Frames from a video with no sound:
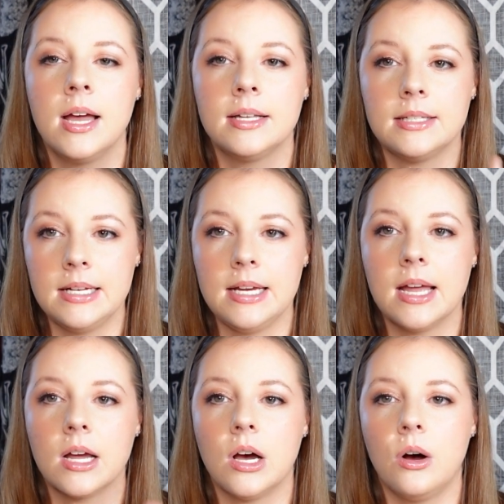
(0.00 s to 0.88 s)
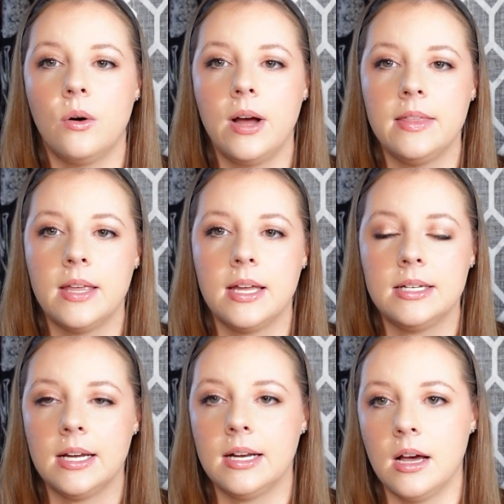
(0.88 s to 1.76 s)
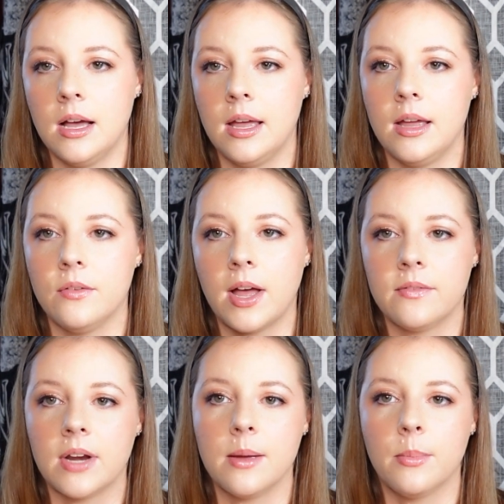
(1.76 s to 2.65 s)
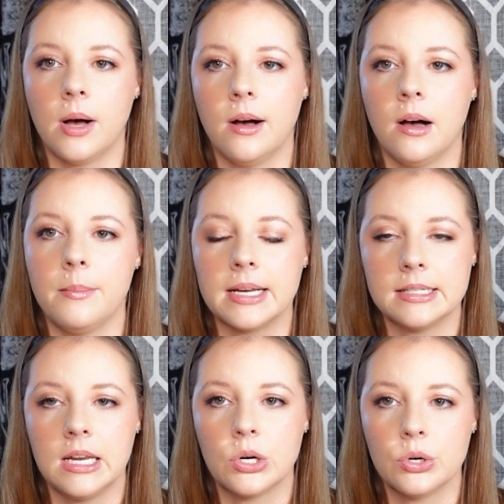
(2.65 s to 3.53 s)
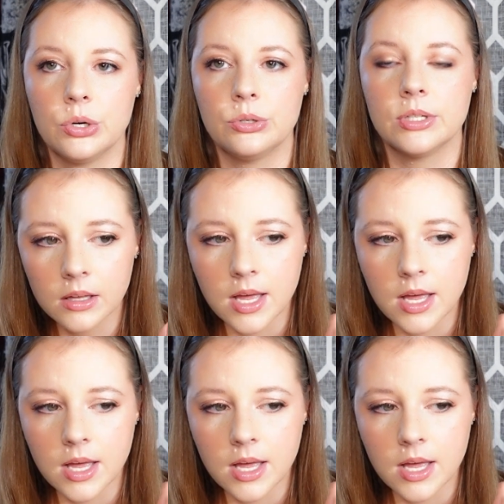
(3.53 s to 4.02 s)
San Diego and then did a 5-night Baja Mexican cruise,